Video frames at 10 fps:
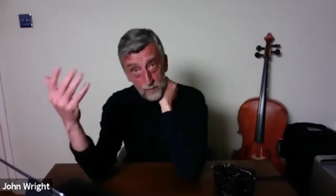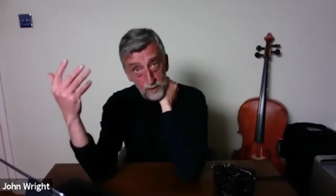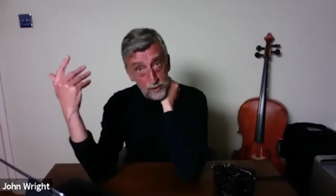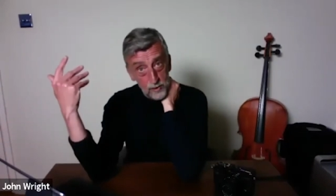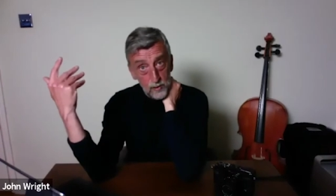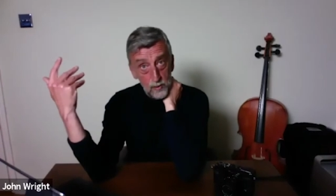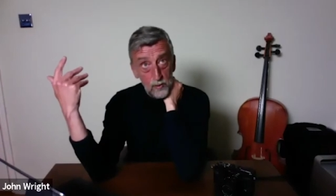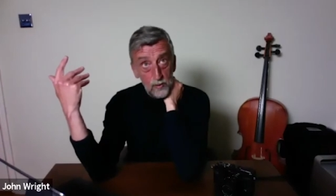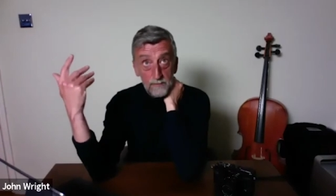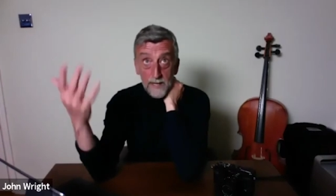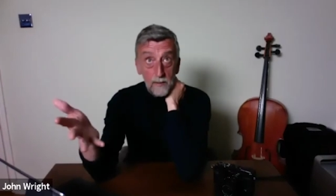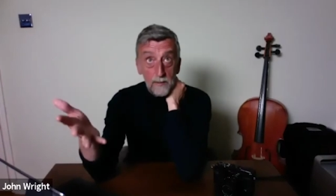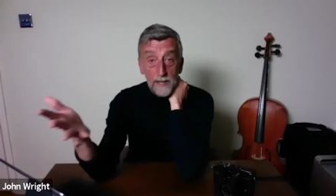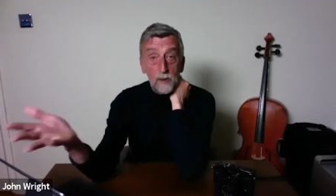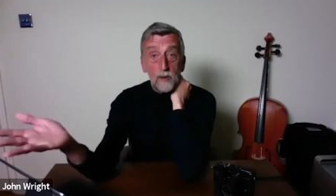which you may or
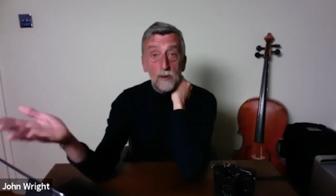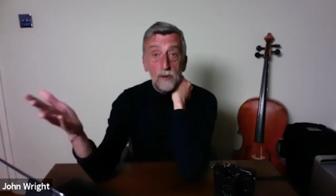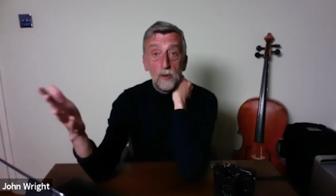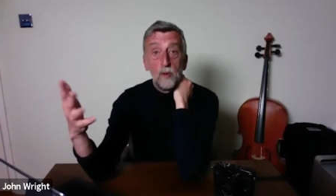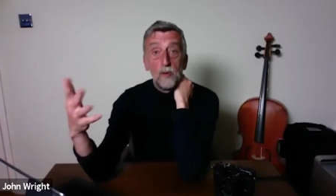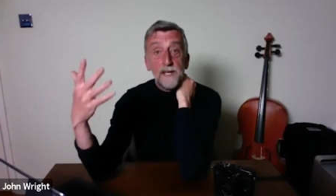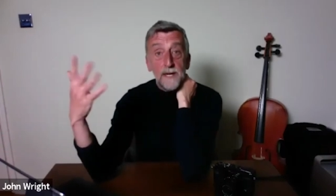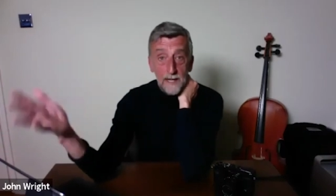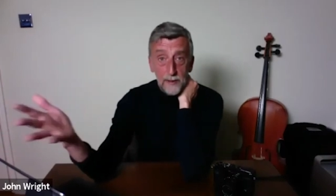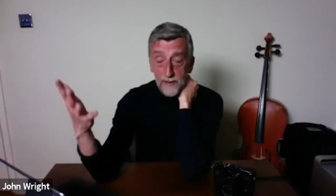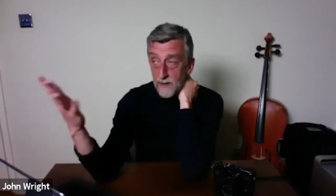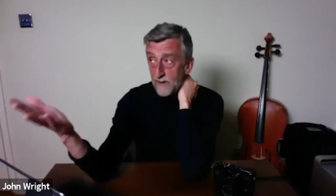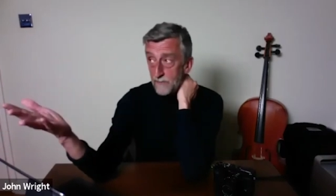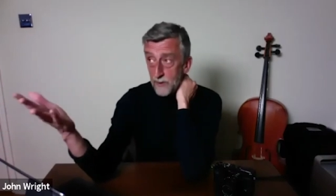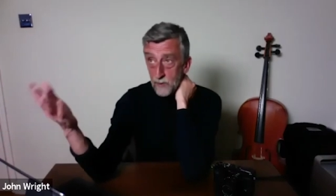may not know is a gallery that I
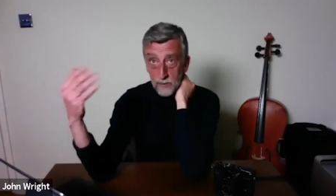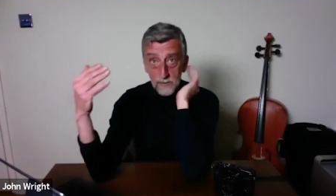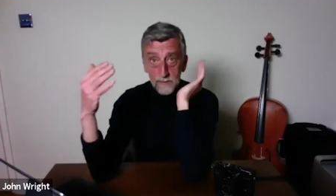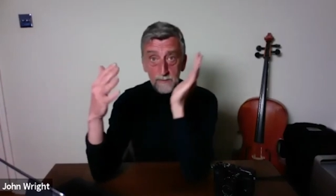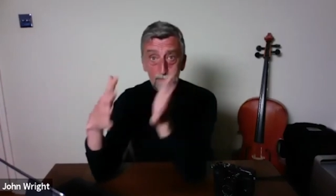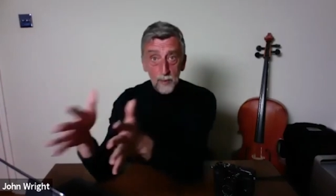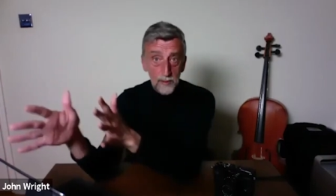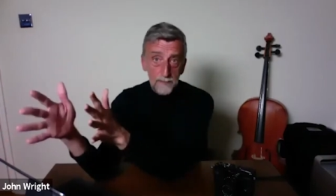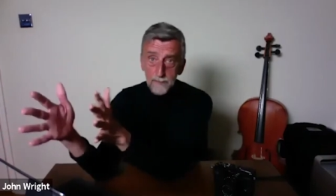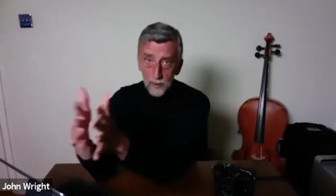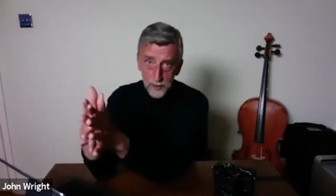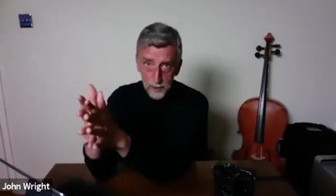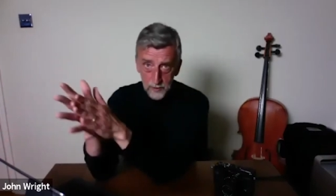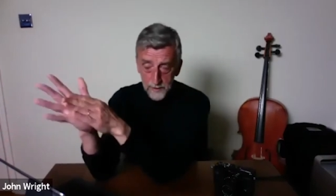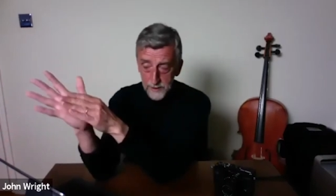built, built the bolts
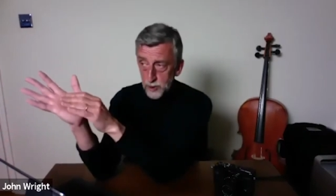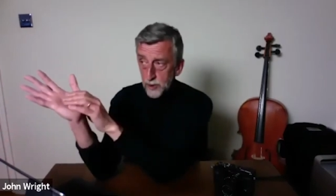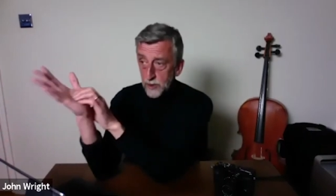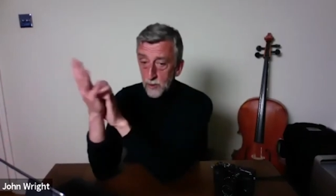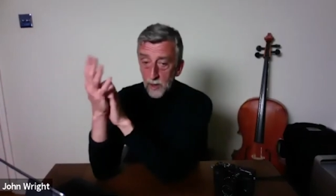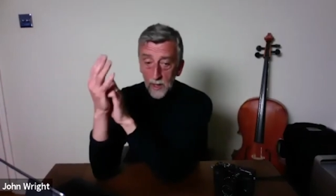onto my studio.